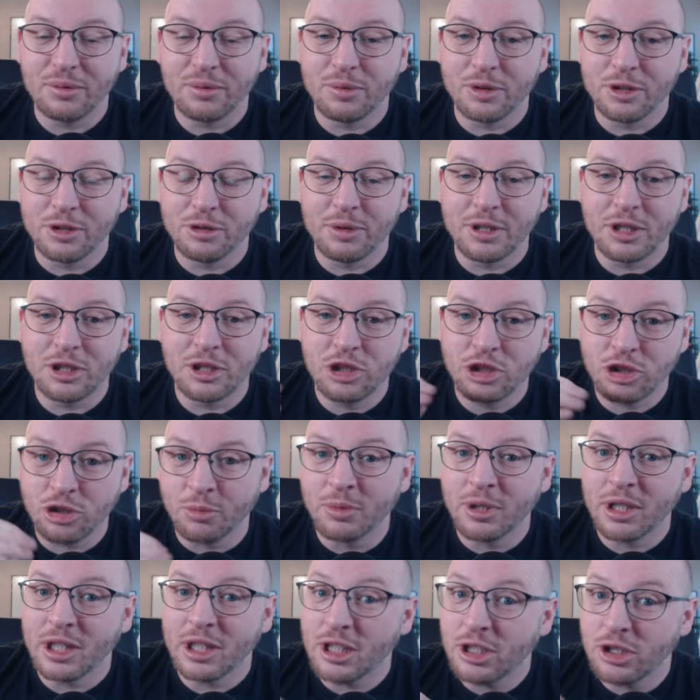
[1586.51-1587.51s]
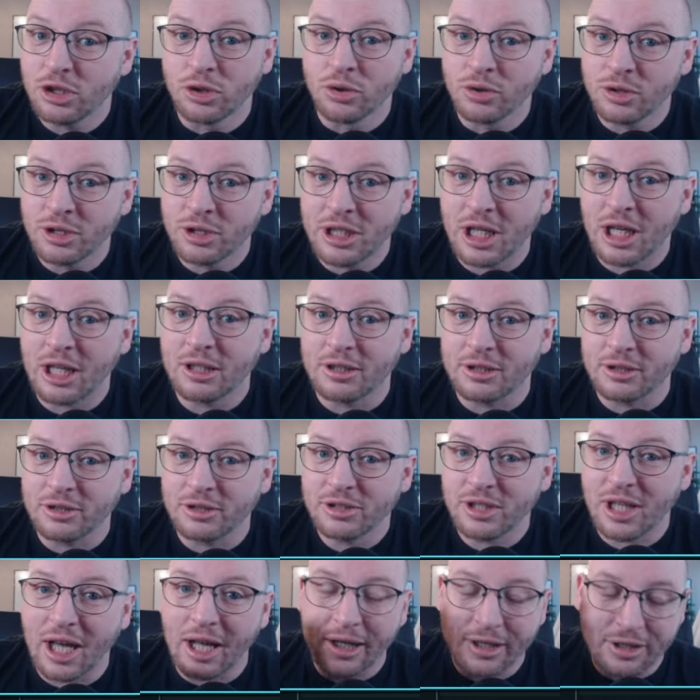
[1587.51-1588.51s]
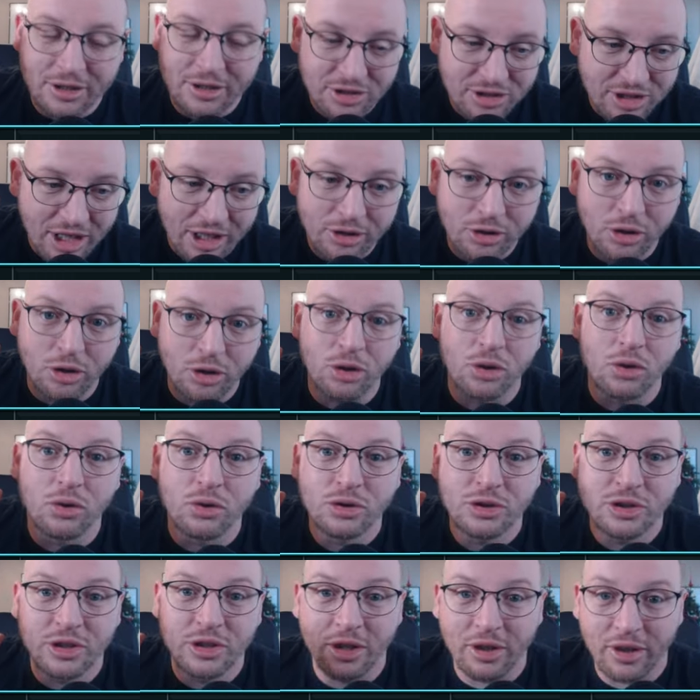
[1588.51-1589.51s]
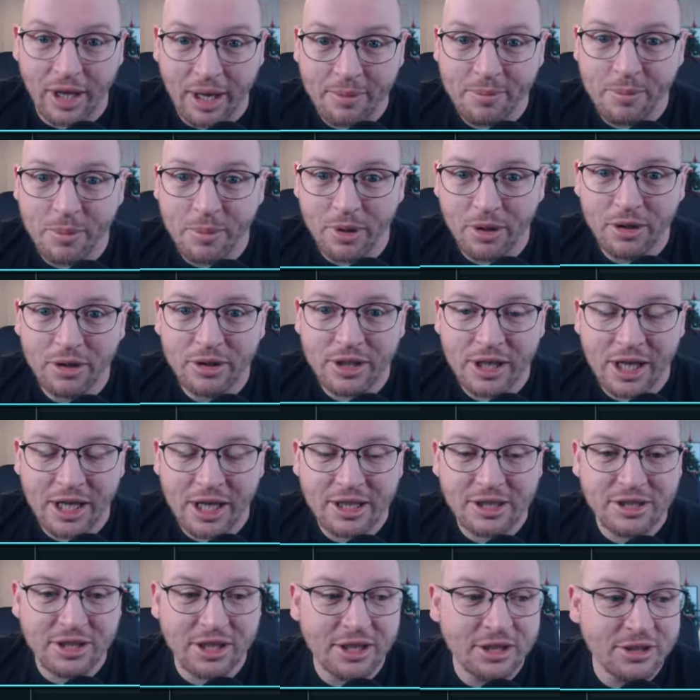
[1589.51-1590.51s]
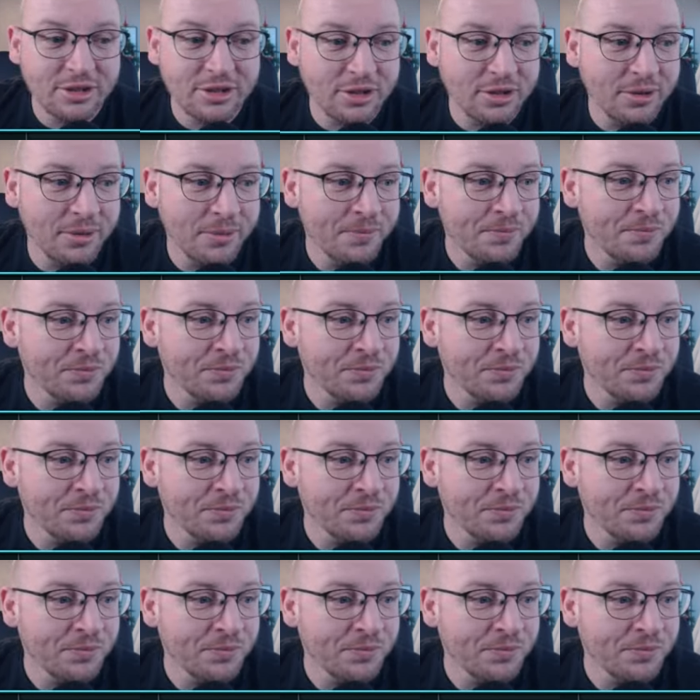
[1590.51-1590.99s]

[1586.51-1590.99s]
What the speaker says: which means some of these young talents I can send on loan to them next season.